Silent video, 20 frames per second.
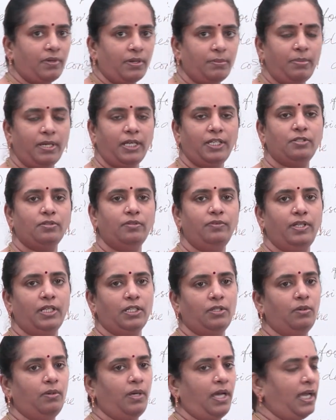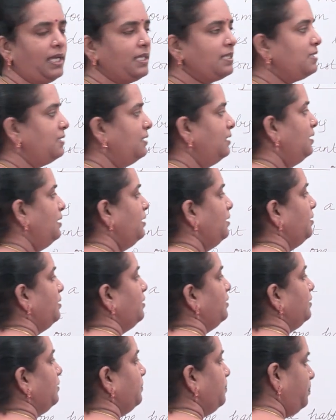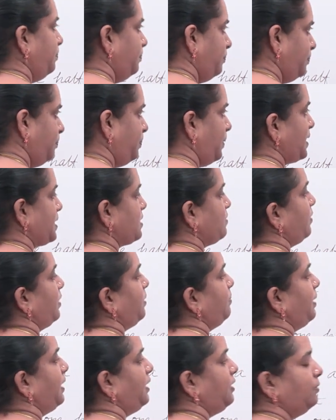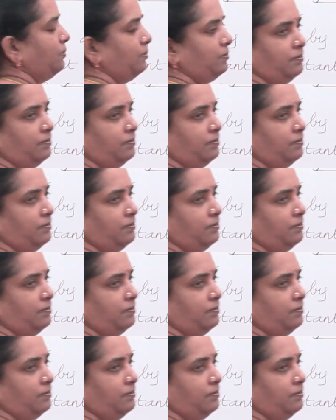1 by 2 will go as plus 1 by 2.